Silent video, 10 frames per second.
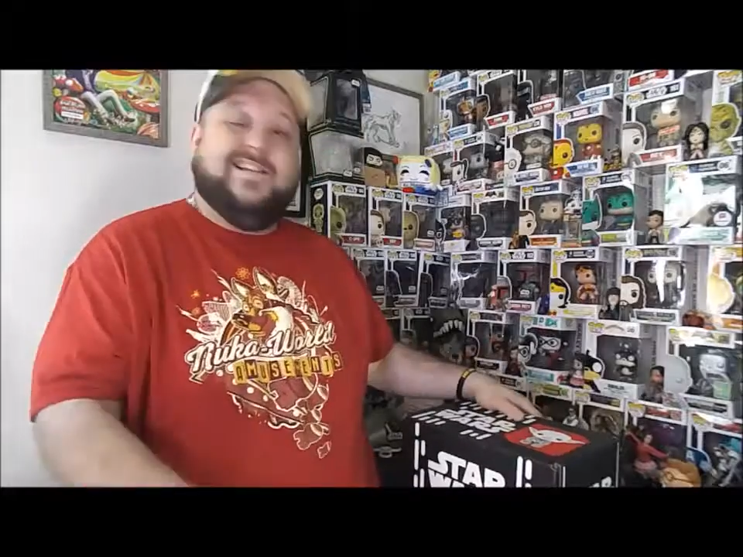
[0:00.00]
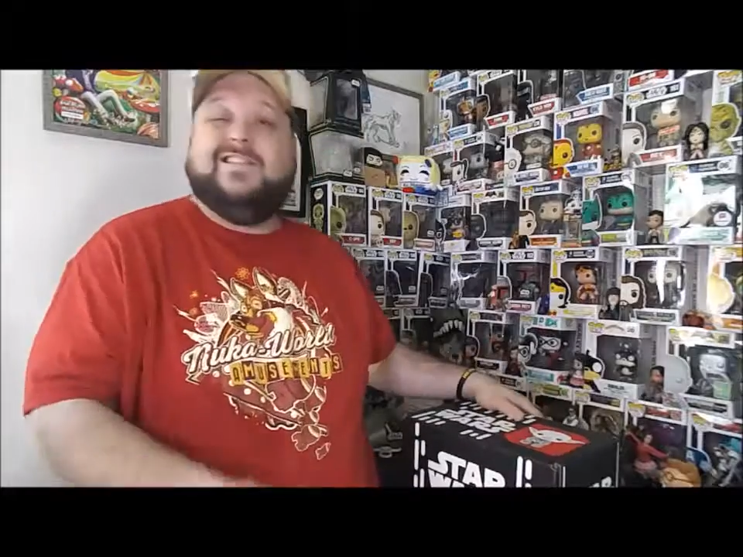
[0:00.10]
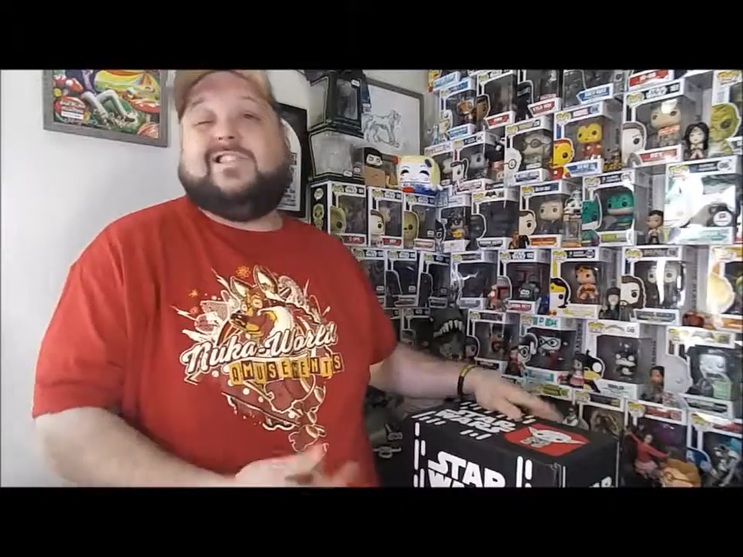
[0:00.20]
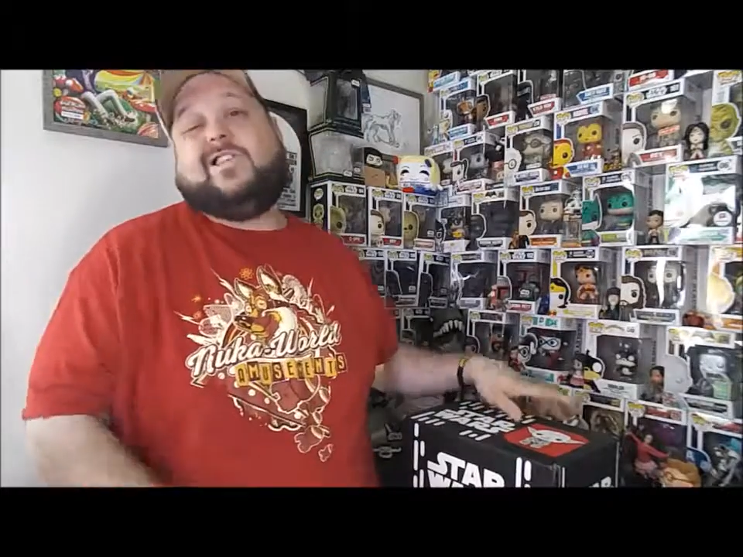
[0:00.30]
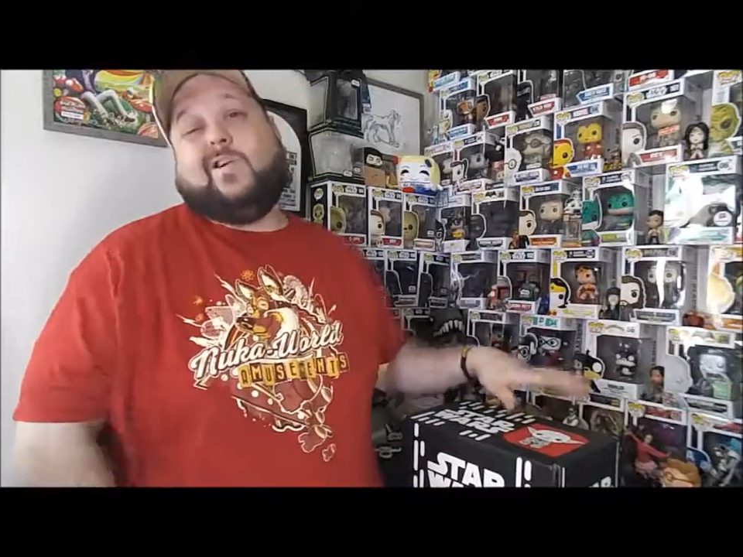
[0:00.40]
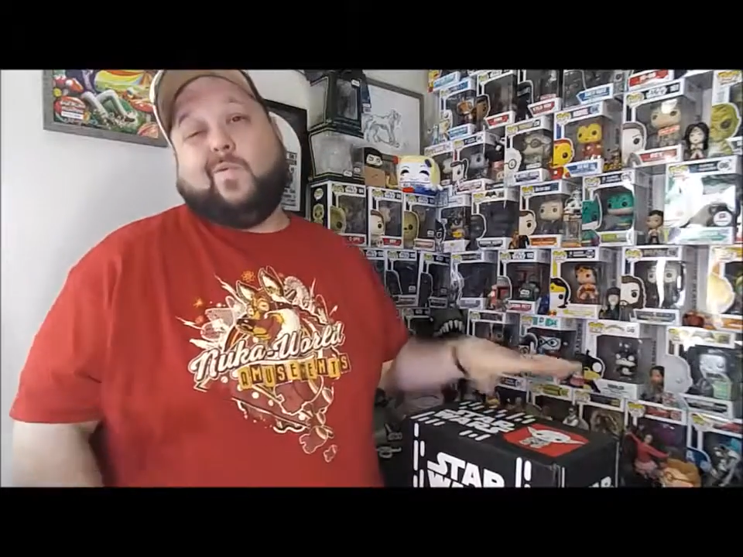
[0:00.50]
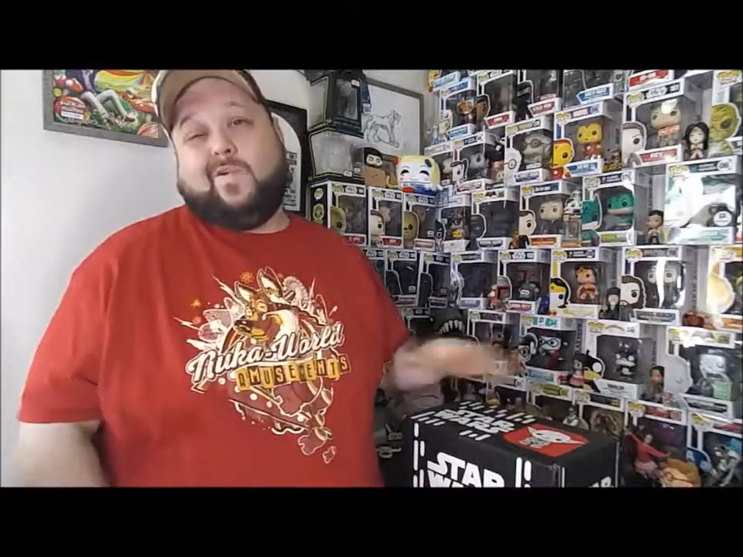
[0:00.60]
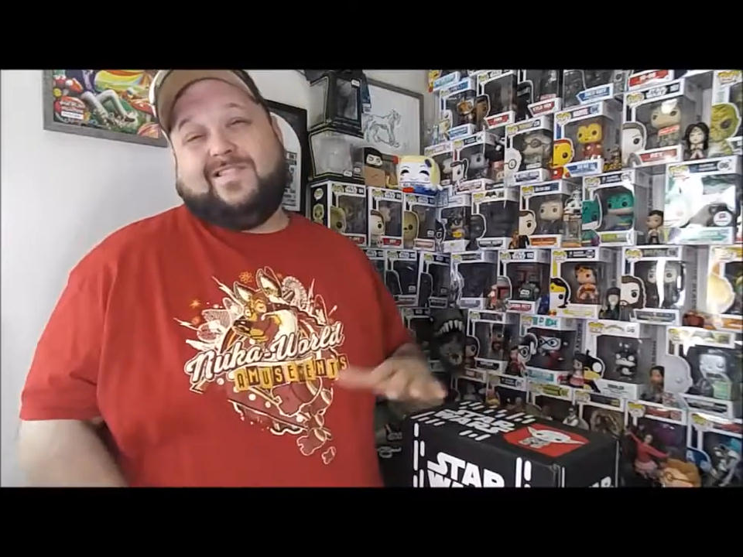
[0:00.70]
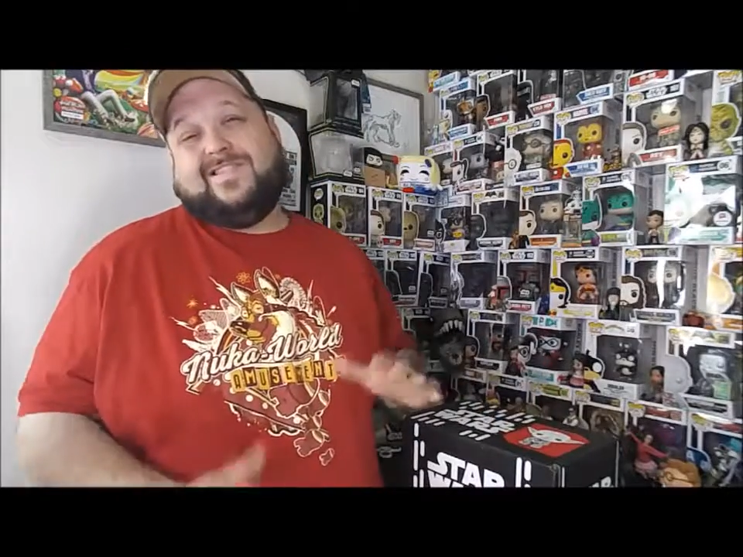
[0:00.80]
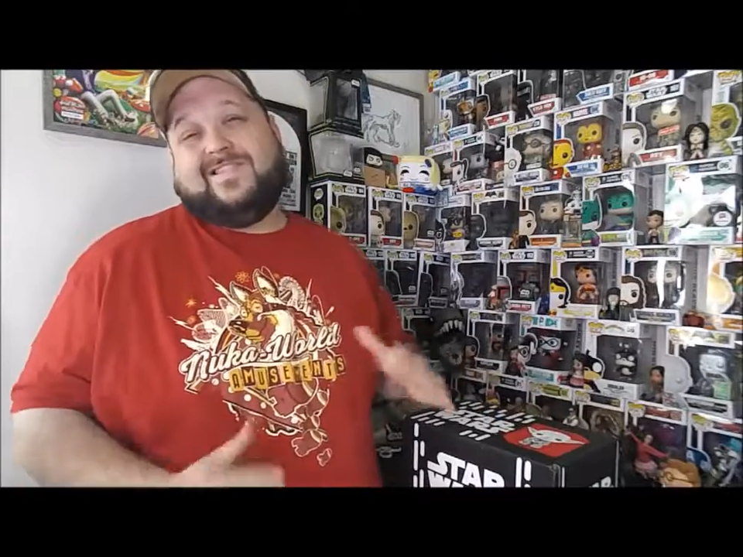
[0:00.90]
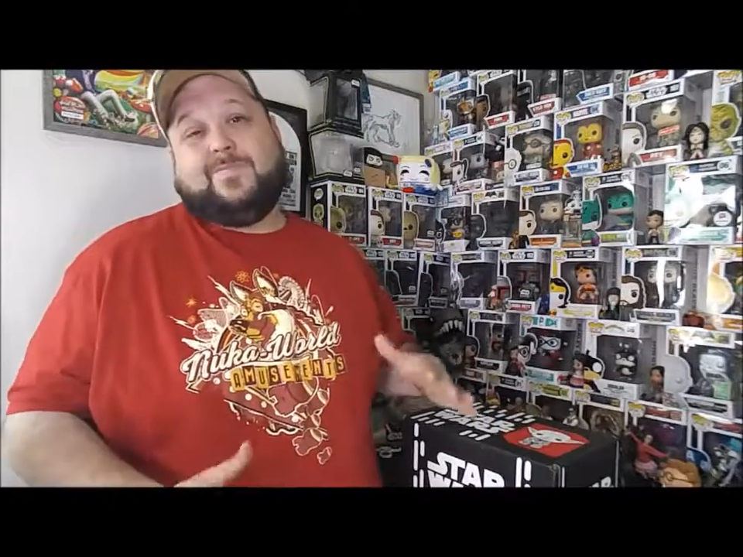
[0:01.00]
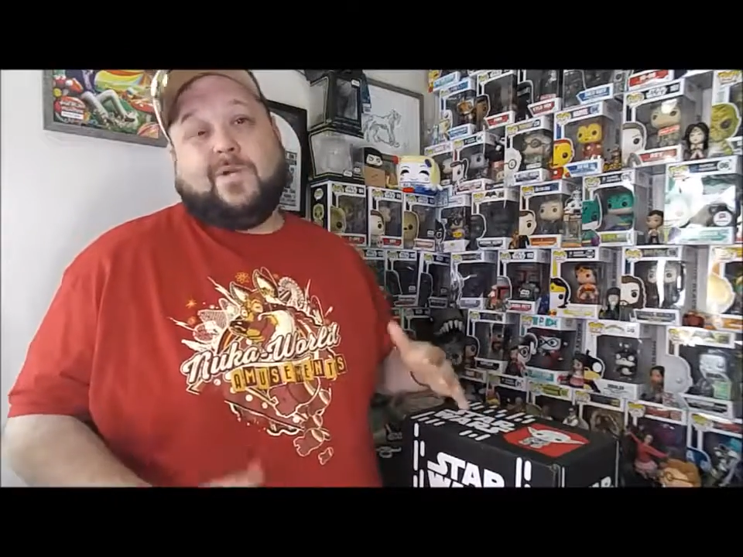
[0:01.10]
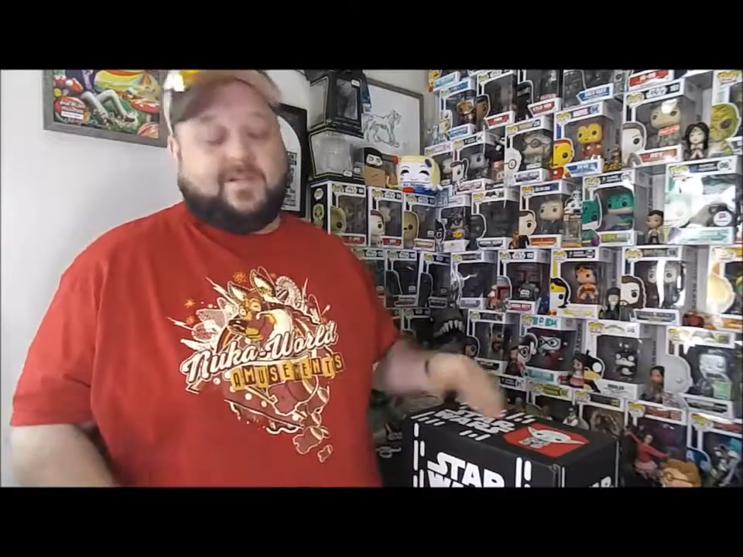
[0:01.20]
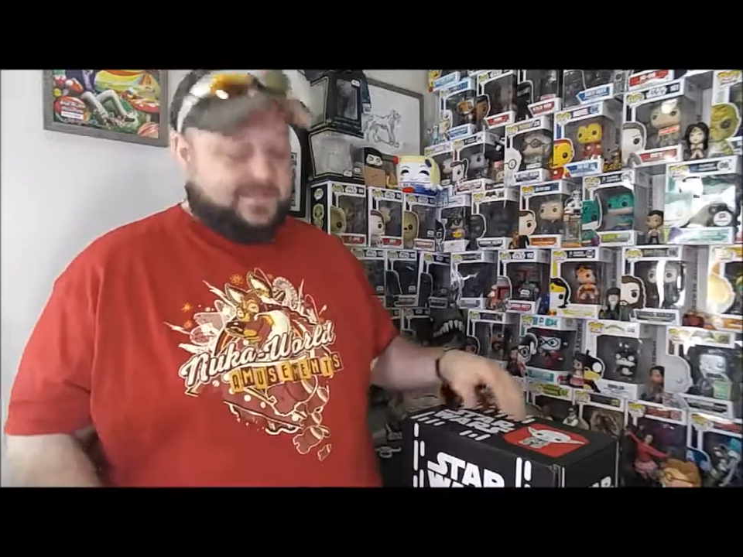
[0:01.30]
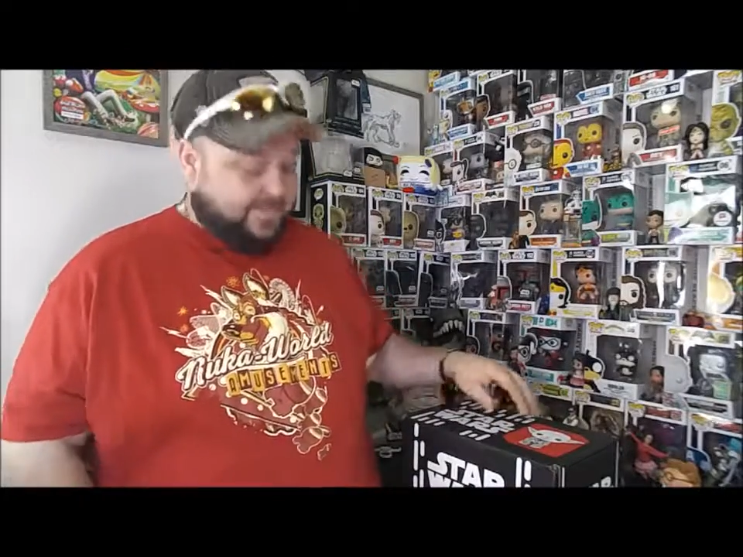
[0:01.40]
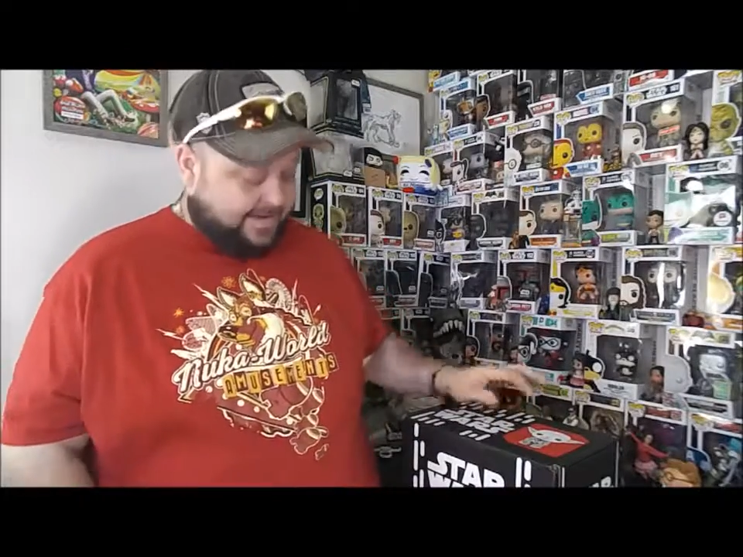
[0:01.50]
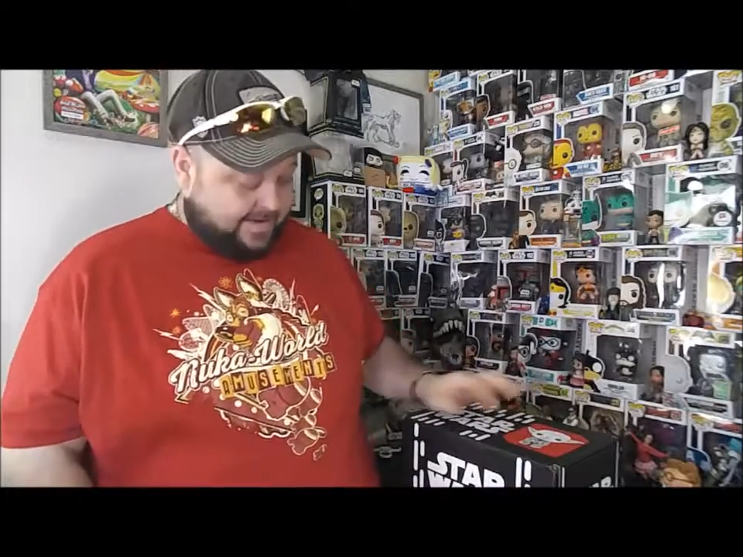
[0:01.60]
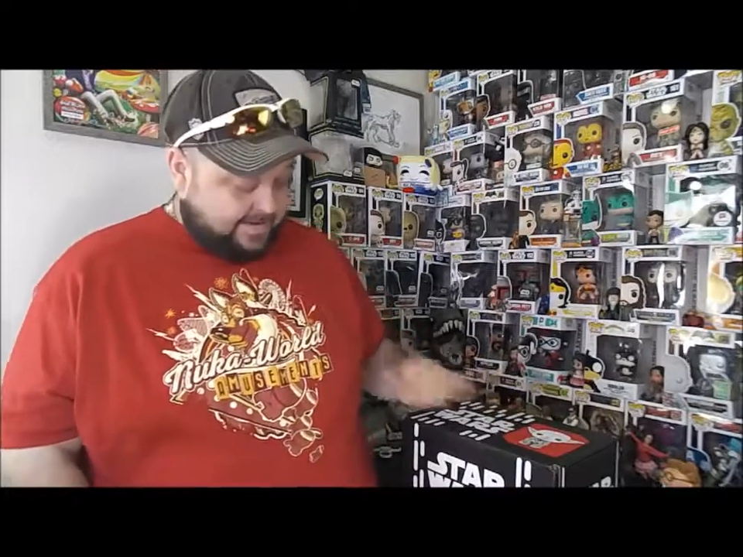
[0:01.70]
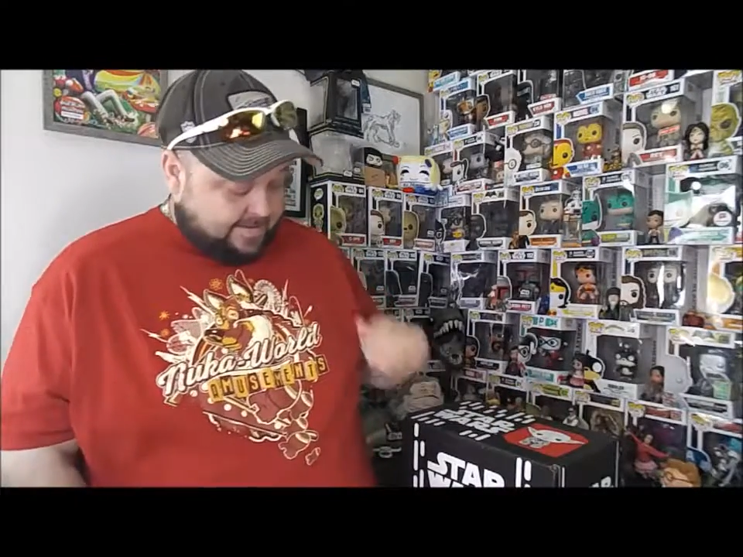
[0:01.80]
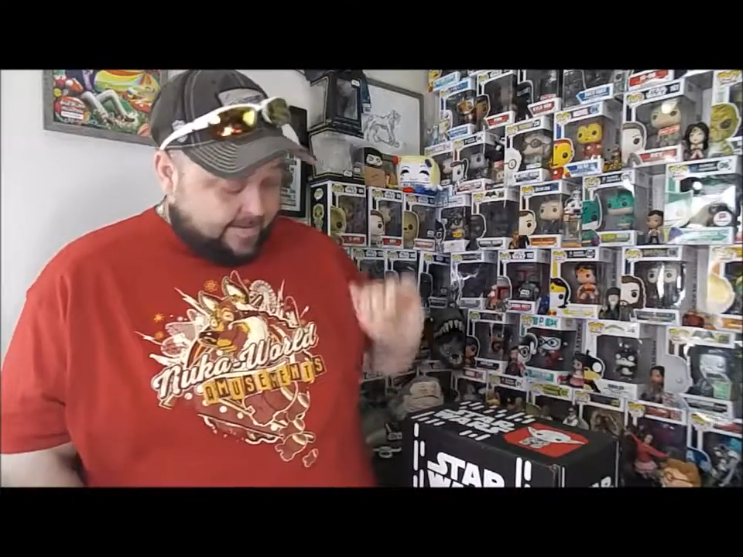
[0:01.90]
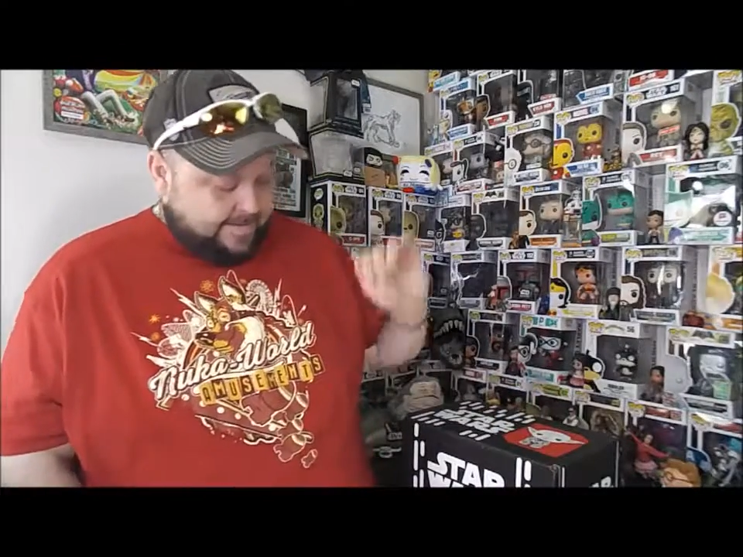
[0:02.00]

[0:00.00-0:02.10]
Star Wars Smuggler's Bounty.